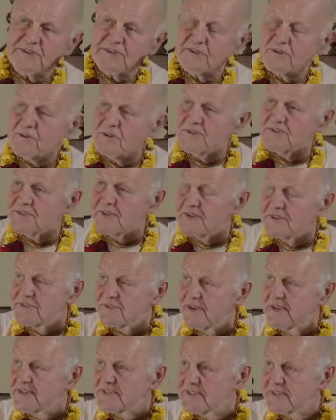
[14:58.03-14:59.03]
in
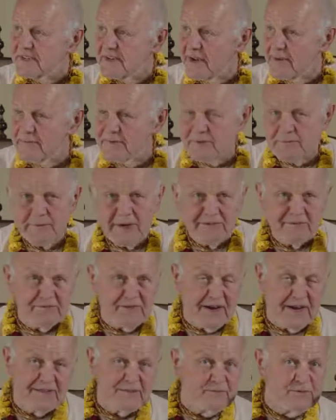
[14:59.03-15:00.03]
concentration camps. And my
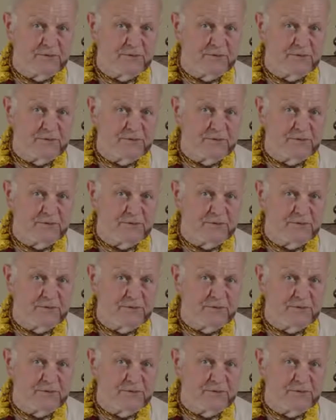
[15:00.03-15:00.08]
father